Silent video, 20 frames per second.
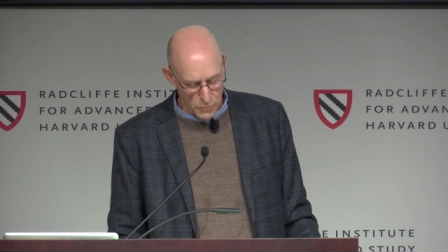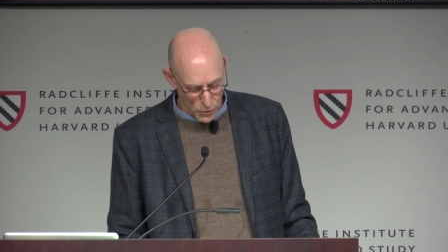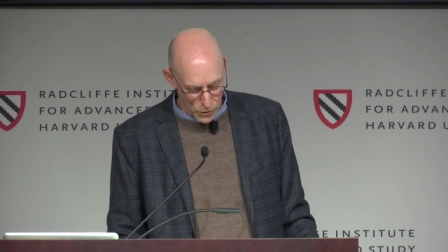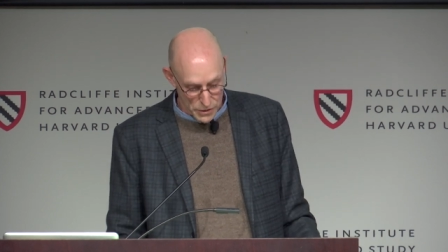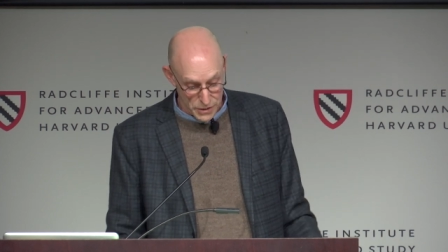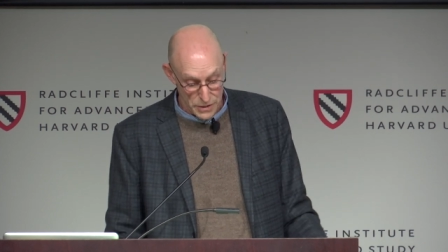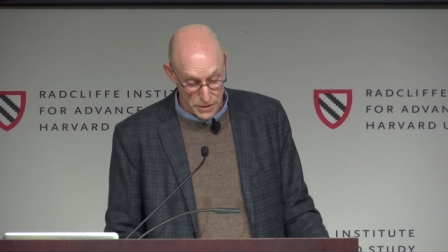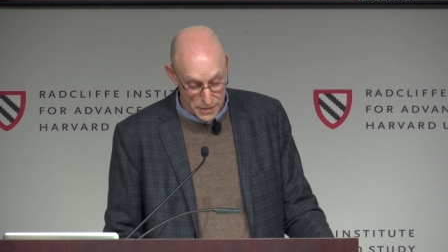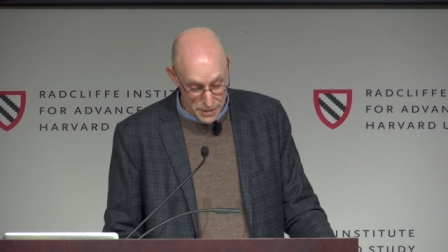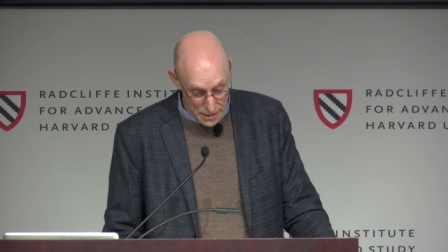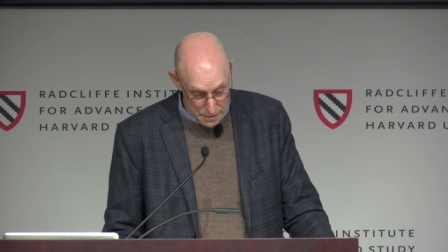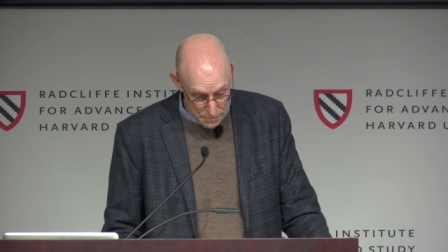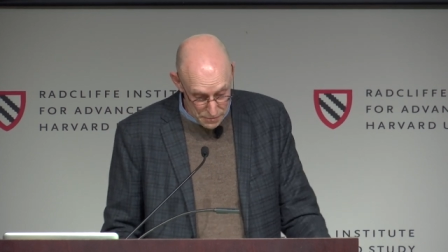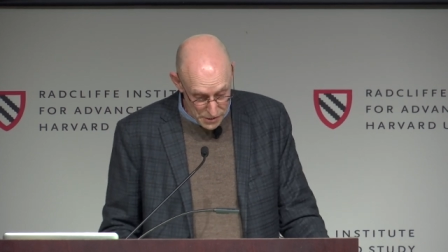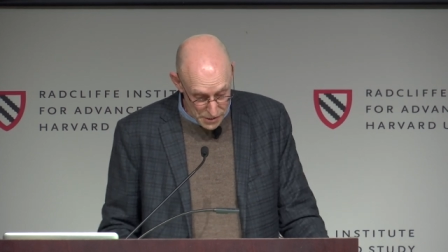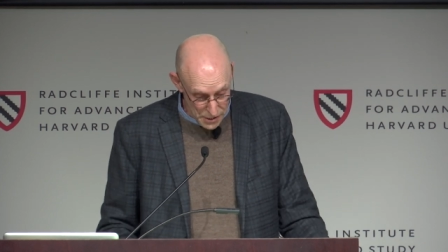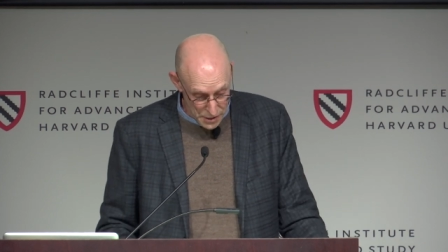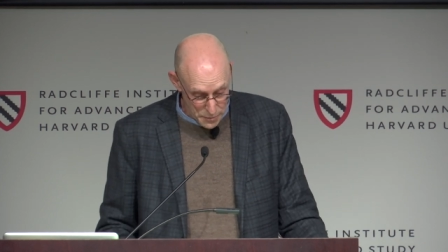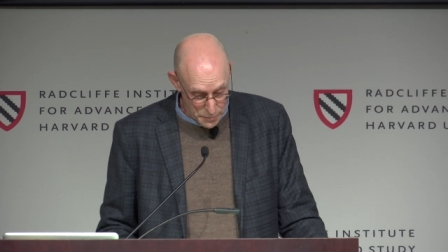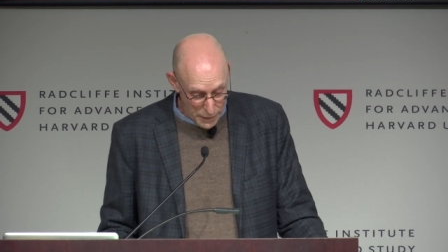more sus
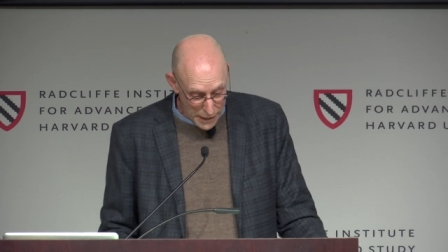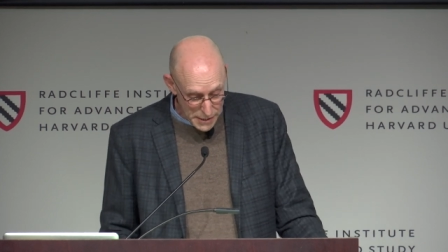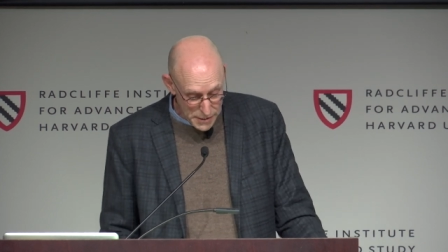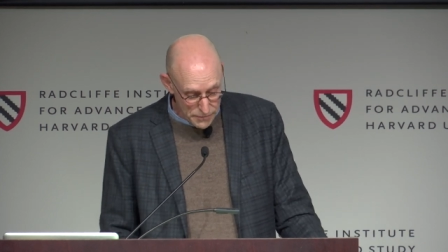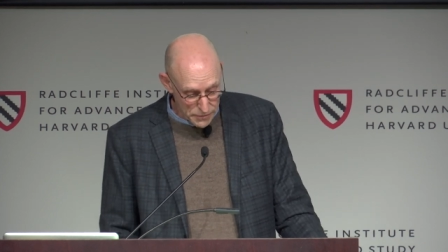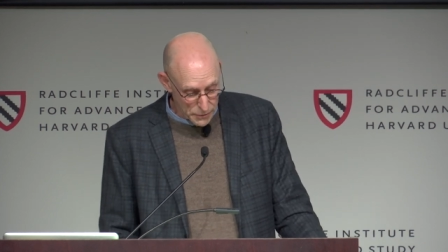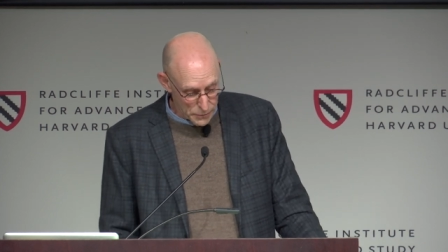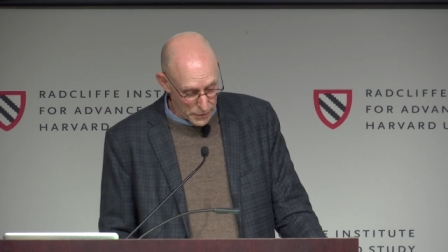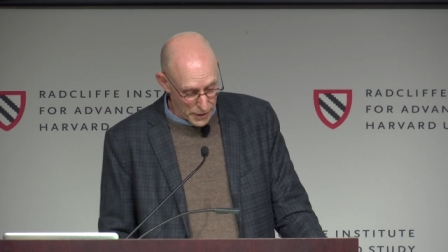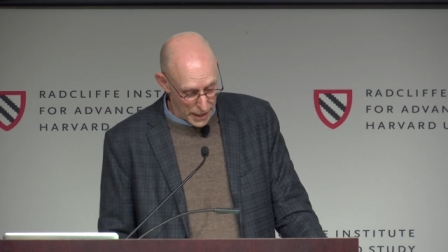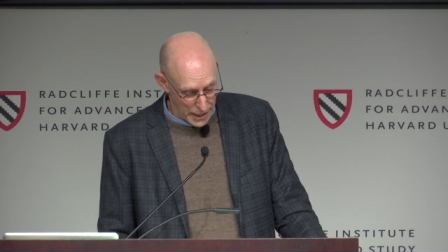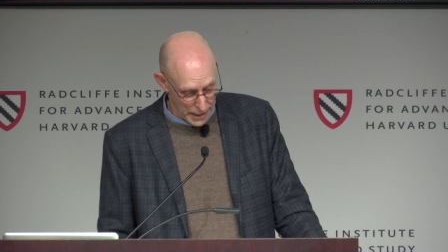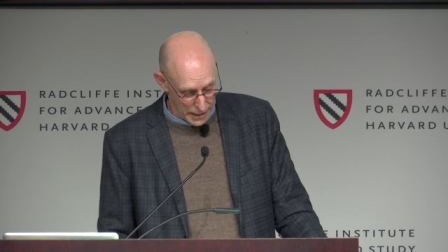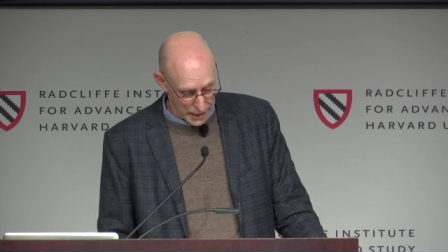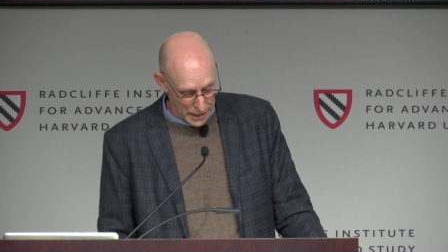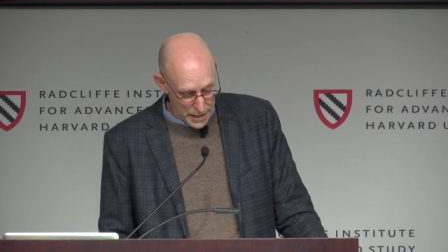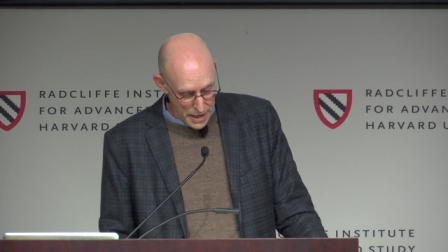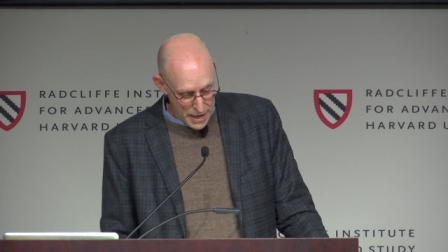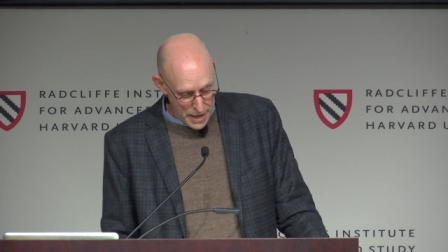suspenseful writing.